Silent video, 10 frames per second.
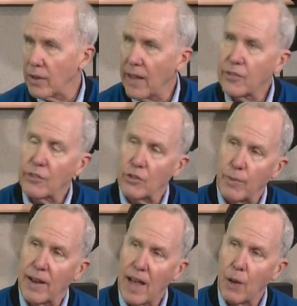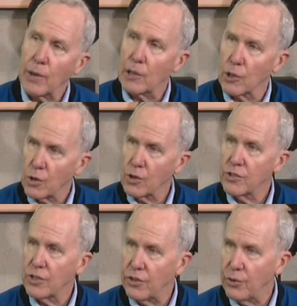lessons about how we
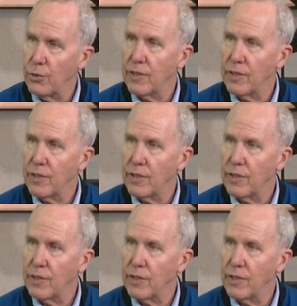learn to do